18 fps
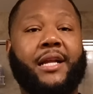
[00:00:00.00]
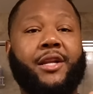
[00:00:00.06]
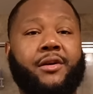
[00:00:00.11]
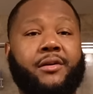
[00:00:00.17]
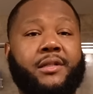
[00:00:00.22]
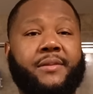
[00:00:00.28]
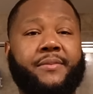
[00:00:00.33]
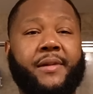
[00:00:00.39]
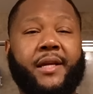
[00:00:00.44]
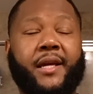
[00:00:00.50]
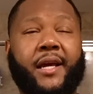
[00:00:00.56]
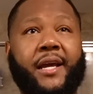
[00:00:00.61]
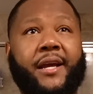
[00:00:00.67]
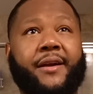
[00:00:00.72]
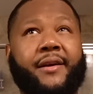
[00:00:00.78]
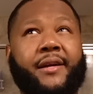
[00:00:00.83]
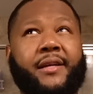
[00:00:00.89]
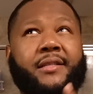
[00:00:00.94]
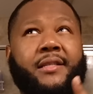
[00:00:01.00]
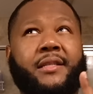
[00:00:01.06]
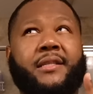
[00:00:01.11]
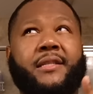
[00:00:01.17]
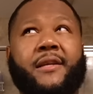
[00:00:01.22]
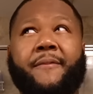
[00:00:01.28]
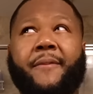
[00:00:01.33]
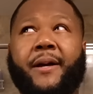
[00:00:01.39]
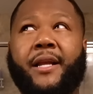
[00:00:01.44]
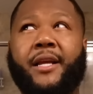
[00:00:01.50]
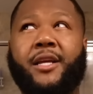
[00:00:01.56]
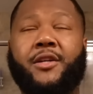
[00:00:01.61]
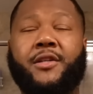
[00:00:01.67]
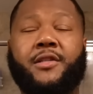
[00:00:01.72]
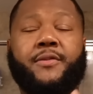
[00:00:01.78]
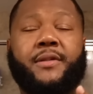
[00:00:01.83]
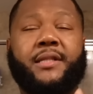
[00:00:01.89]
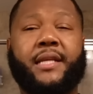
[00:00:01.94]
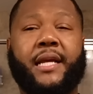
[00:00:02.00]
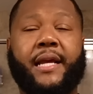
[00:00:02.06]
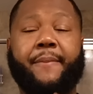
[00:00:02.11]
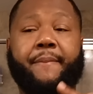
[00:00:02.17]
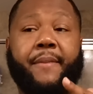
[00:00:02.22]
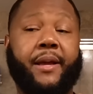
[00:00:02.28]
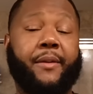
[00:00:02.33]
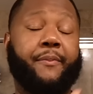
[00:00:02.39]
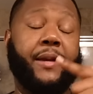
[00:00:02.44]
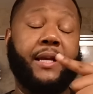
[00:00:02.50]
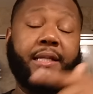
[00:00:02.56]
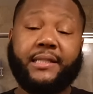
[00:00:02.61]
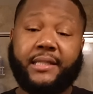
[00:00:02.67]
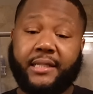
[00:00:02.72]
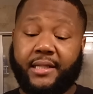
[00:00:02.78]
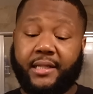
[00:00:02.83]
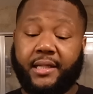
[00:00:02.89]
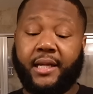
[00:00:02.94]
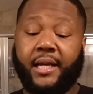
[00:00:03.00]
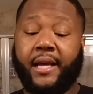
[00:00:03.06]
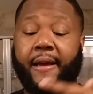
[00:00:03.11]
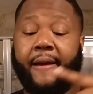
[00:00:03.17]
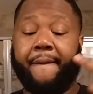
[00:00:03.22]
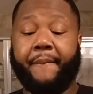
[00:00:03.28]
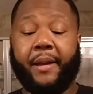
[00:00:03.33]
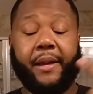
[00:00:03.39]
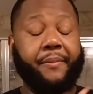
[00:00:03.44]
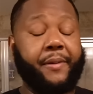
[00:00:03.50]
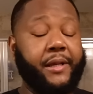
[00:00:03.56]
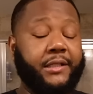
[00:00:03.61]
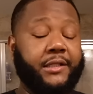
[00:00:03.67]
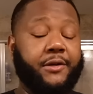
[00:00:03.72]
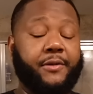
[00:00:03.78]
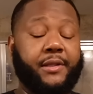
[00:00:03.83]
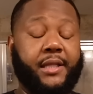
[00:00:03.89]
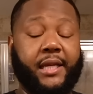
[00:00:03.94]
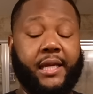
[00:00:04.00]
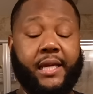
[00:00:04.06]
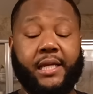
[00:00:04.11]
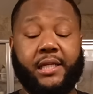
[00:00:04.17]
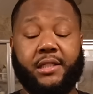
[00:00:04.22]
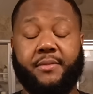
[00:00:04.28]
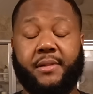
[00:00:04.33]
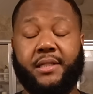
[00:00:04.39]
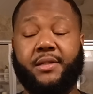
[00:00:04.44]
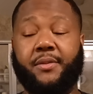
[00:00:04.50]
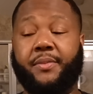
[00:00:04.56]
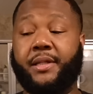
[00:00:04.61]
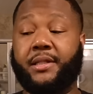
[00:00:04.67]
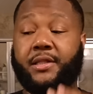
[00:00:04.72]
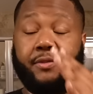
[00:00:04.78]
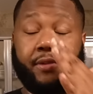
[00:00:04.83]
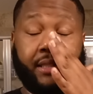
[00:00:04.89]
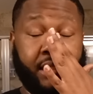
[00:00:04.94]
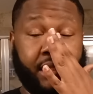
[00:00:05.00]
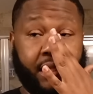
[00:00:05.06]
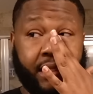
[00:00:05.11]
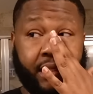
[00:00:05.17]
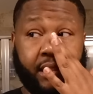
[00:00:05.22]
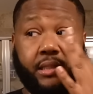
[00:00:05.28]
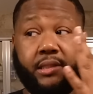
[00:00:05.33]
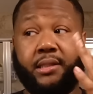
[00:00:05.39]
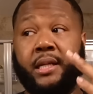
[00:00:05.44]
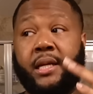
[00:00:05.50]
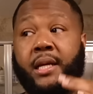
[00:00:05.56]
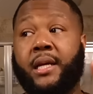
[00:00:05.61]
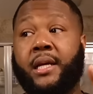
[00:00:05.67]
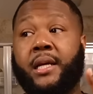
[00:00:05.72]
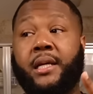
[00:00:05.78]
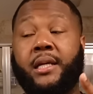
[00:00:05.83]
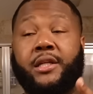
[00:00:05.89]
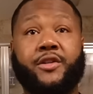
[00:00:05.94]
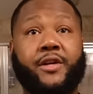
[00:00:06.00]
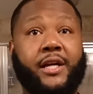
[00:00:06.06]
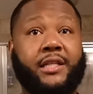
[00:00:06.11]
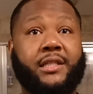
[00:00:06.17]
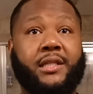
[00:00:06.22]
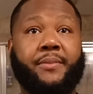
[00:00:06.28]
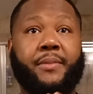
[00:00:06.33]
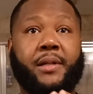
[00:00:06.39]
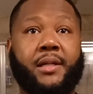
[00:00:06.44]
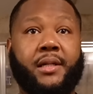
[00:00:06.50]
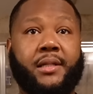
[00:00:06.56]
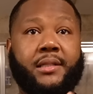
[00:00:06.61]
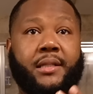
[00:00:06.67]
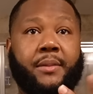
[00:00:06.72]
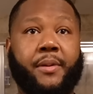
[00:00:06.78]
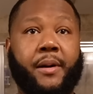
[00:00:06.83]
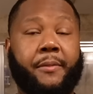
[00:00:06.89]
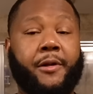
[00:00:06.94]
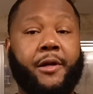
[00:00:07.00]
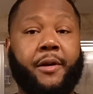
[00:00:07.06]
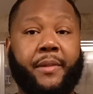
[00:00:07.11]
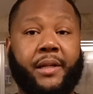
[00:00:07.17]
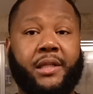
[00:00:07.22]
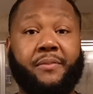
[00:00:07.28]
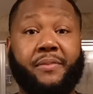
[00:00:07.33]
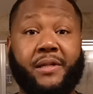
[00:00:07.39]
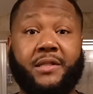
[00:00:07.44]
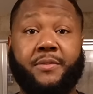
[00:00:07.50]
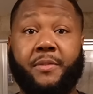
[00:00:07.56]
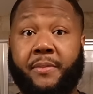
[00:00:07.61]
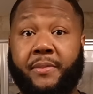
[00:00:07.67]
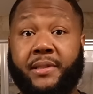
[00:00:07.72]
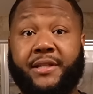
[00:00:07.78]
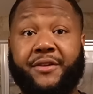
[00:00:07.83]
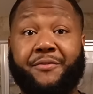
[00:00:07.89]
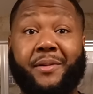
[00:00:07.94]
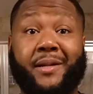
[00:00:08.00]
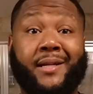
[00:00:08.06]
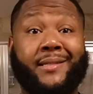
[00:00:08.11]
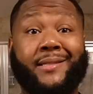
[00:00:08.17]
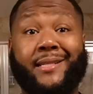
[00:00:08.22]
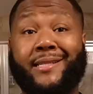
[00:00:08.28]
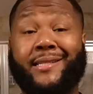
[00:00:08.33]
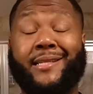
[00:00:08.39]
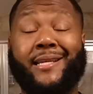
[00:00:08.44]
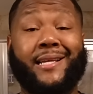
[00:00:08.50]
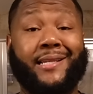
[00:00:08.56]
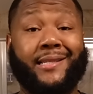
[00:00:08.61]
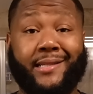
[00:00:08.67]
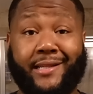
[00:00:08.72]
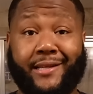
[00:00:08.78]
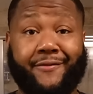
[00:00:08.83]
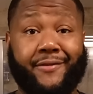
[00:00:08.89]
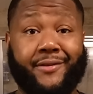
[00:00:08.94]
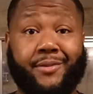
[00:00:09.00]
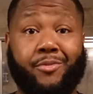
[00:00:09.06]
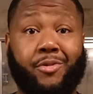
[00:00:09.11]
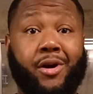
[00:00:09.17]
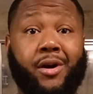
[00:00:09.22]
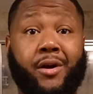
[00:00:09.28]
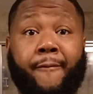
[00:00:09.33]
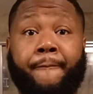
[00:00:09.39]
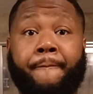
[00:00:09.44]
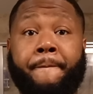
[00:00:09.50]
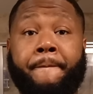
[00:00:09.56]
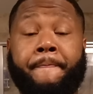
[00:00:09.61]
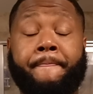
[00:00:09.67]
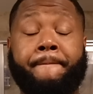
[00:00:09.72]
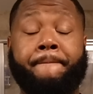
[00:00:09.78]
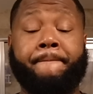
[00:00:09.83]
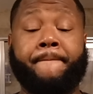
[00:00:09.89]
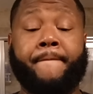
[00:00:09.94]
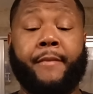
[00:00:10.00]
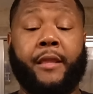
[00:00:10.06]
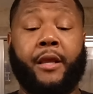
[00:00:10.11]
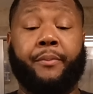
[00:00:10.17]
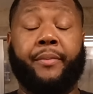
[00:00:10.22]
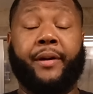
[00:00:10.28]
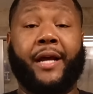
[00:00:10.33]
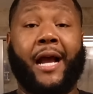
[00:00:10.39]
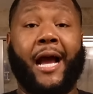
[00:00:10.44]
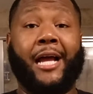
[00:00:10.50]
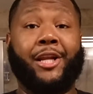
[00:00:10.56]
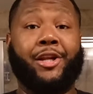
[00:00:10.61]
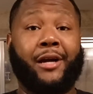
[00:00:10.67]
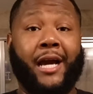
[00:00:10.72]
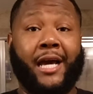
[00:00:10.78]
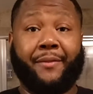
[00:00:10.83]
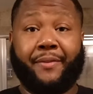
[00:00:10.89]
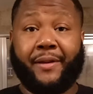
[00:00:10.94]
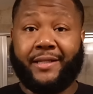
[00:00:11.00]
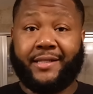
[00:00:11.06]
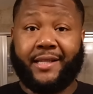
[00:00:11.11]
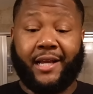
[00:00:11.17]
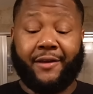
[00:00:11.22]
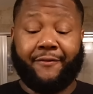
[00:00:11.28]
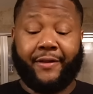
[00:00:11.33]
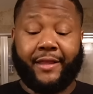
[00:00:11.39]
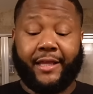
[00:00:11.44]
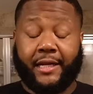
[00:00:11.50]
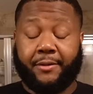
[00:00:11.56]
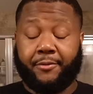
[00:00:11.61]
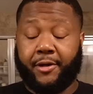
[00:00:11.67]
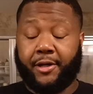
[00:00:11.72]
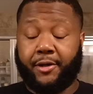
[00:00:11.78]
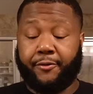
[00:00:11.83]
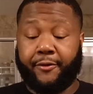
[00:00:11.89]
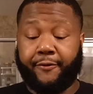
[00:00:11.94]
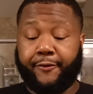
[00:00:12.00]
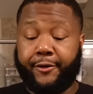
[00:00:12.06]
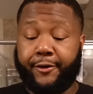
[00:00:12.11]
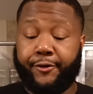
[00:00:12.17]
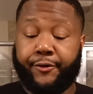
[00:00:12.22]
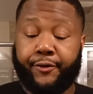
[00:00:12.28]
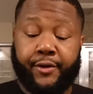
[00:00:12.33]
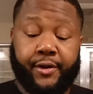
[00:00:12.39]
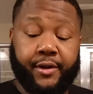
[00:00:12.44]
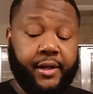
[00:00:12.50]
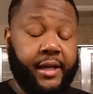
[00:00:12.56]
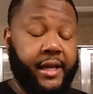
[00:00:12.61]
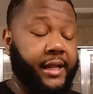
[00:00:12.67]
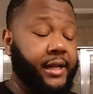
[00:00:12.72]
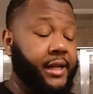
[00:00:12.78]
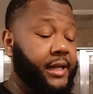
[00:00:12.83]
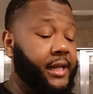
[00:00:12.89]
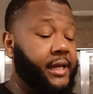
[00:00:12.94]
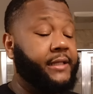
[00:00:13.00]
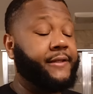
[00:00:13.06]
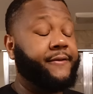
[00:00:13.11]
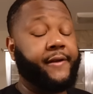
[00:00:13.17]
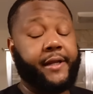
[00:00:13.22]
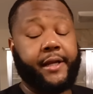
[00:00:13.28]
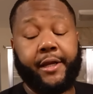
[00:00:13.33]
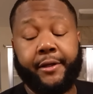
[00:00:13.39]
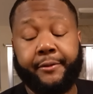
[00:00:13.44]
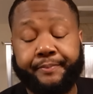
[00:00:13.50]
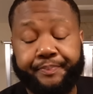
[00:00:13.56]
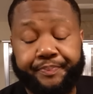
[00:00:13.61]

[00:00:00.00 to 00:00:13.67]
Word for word: know Tamika Harris and somebody else was saying make pizza with the kids, make some pizza with the kids. It's crazy because I'm probably gonna make the pizza by myself because these kids leaving tomorrow. But I do got a pizza oven that I'm gonna review in the next video